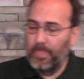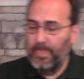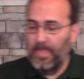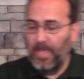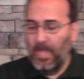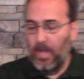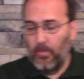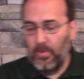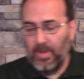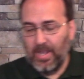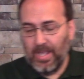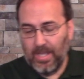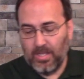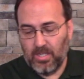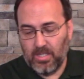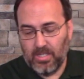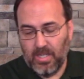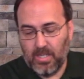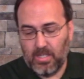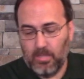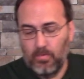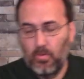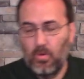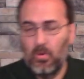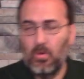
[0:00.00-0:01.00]
Now we got
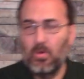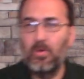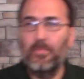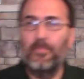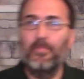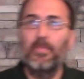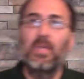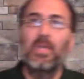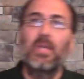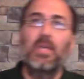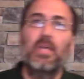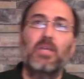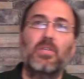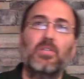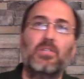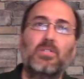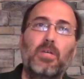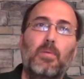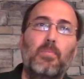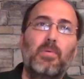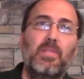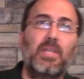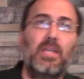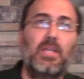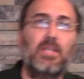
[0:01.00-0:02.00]
six more.
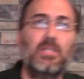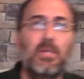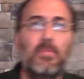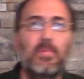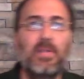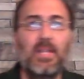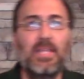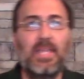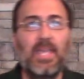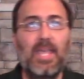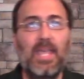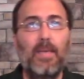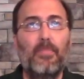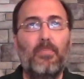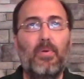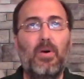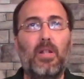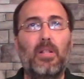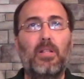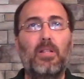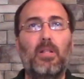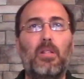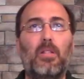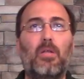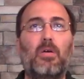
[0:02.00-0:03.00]
Some of these I'm going to camp on
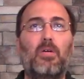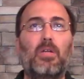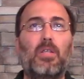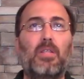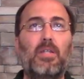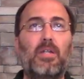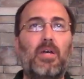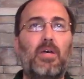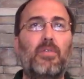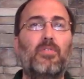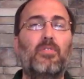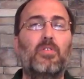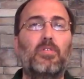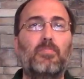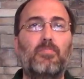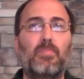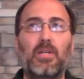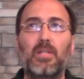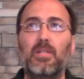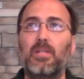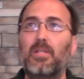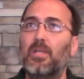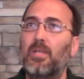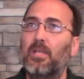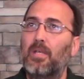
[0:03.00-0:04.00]
a little longer than others,
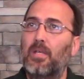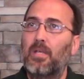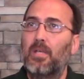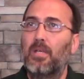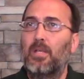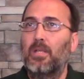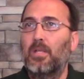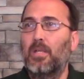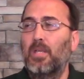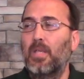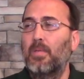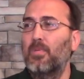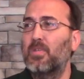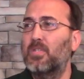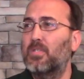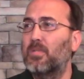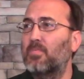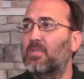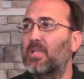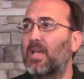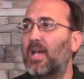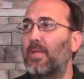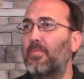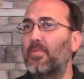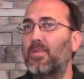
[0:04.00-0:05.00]
but give me some
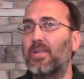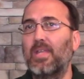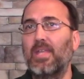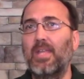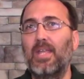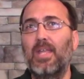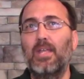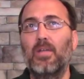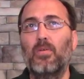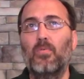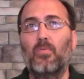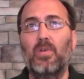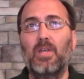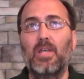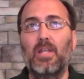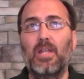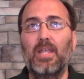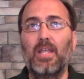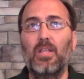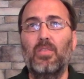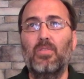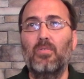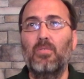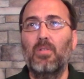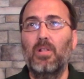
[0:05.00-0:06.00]
time here, gang, and we're going
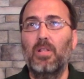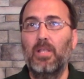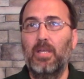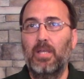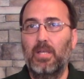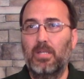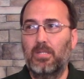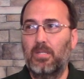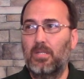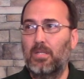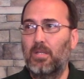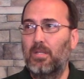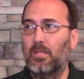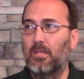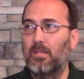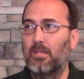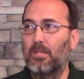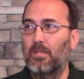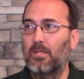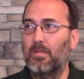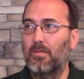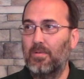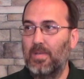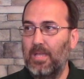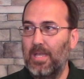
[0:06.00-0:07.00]
to get through the list.
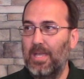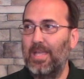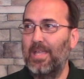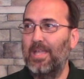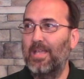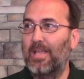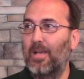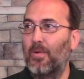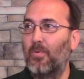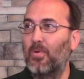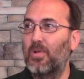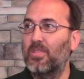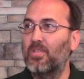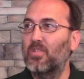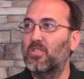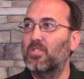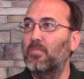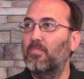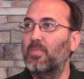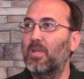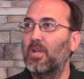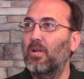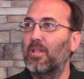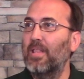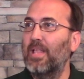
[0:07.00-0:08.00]
Okay? I want this
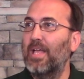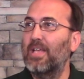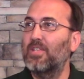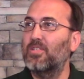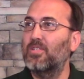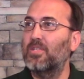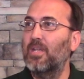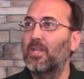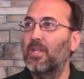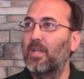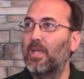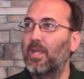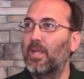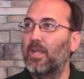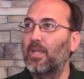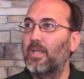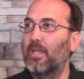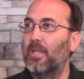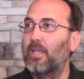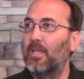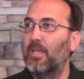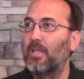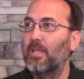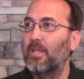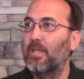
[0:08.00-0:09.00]
to be our last Sunday.
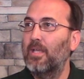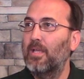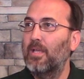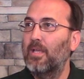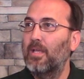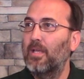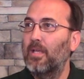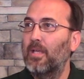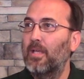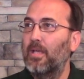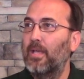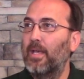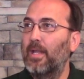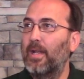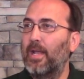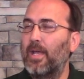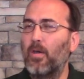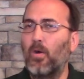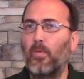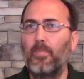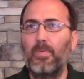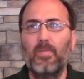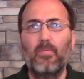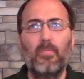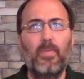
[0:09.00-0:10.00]
And I
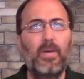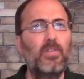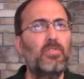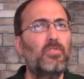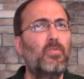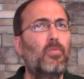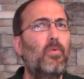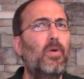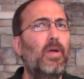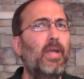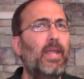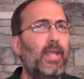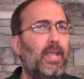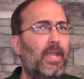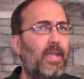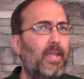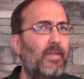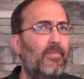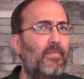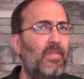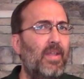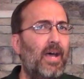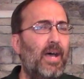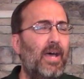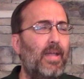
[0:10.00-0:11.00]
hope everybody's awake.
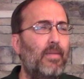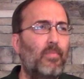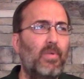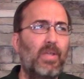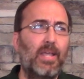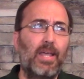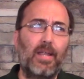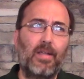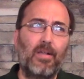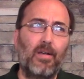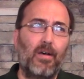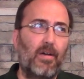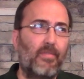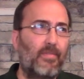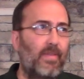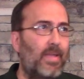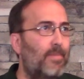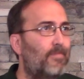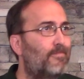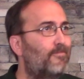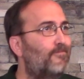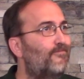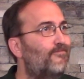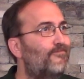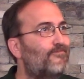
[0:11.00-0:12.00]
If not, we got
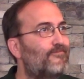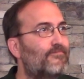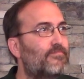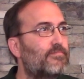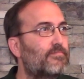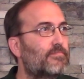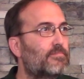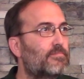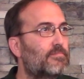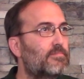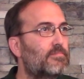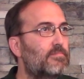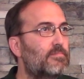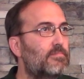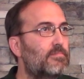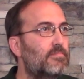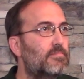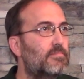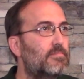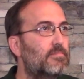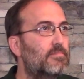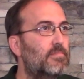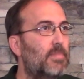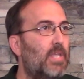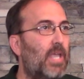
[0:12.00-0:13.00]
coffee.
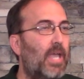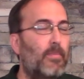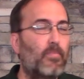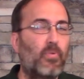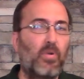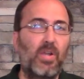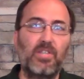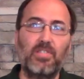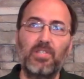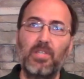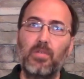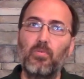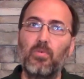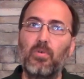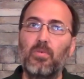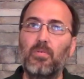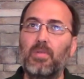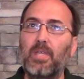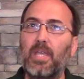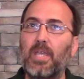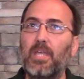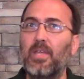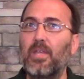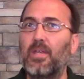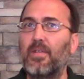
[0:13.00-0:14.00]
And Presley will
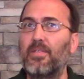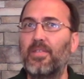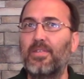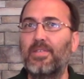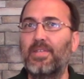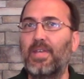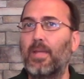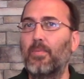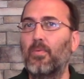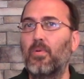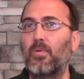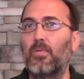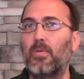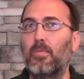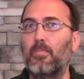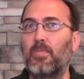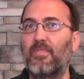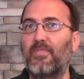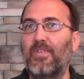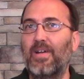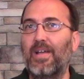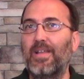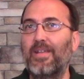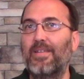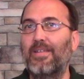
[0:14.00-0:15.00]
kick you under the table. It'll be
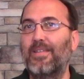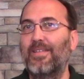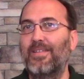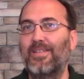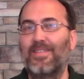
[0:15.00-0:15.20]
fine.